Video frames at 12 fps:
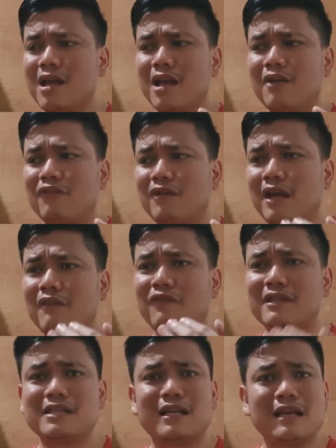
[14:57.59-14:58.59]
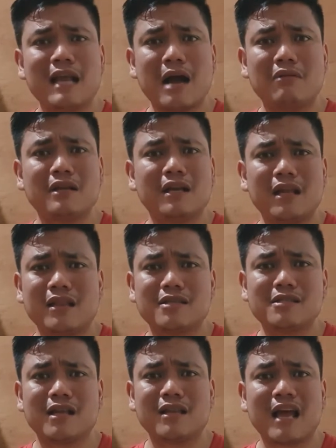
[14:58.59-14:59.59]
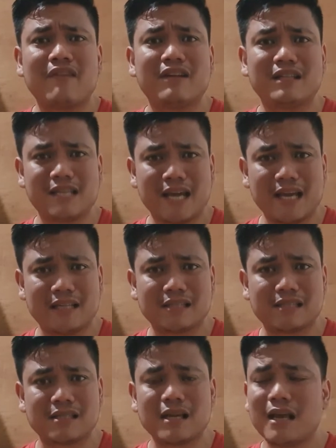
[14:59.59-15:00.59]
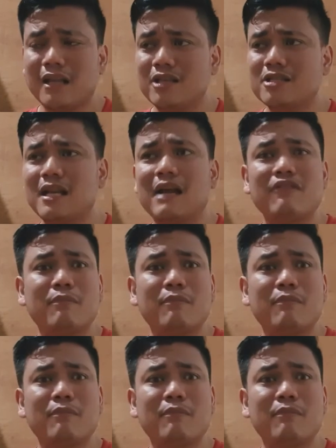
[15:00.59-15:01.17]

if it's a noun, then it does not have a tense. It doesn't have a